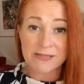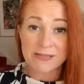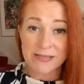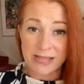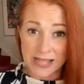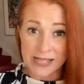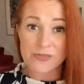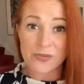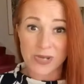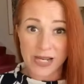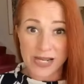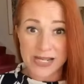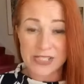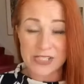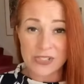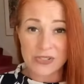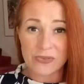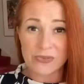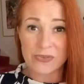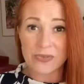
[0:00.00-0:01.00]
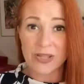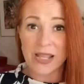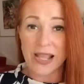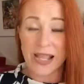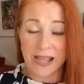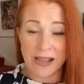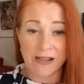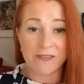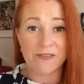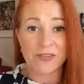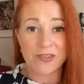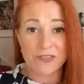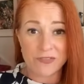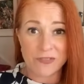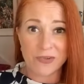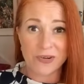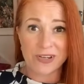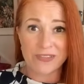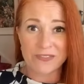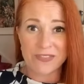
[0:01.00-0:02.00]
That's what I do. Every
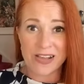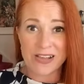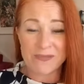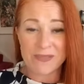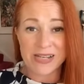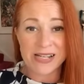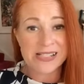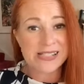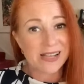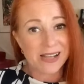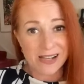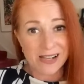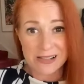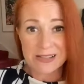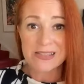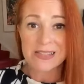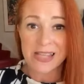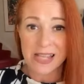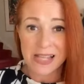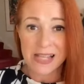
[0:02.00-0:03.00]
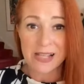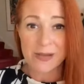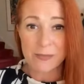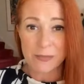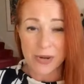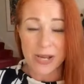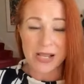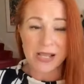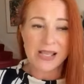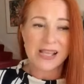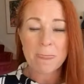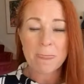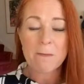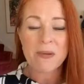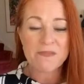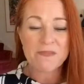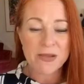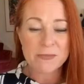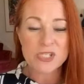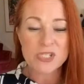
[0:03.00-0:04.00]
45 minutes, I'll take a break.
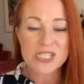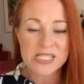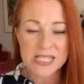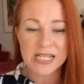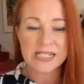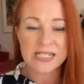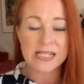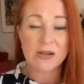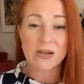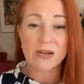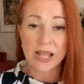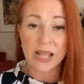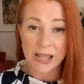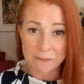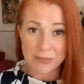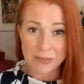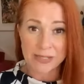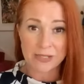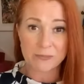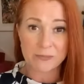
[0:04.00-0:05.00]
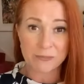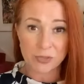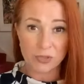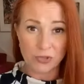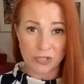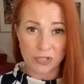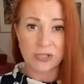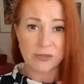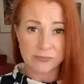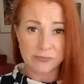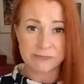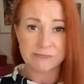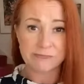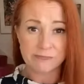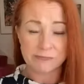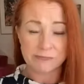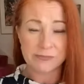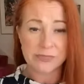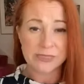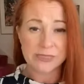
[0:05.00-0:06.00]
But if I'm just sitting down at my computer,
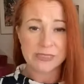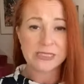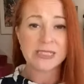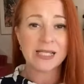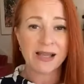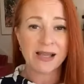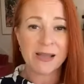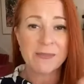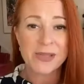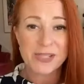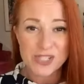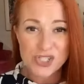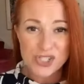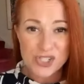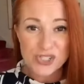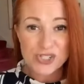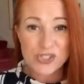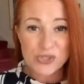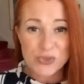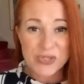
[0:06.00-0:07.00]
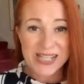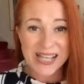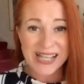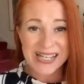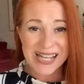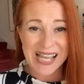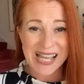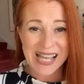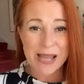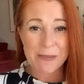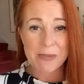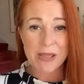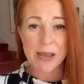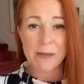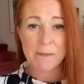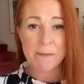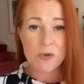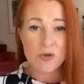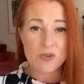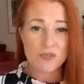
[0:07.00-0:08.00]
I make sure to get up
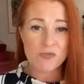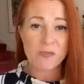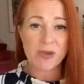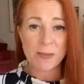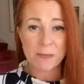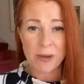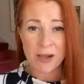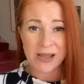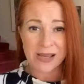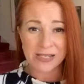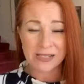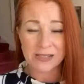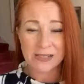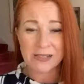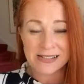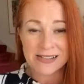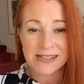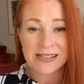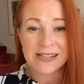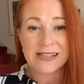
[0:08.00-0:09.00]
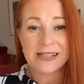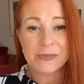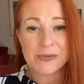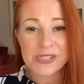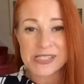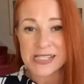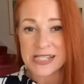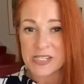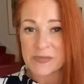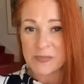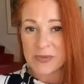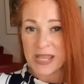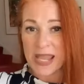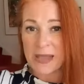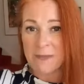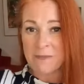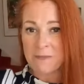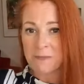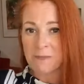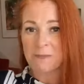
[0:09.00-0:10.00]
and move my body. It was 6 p.m.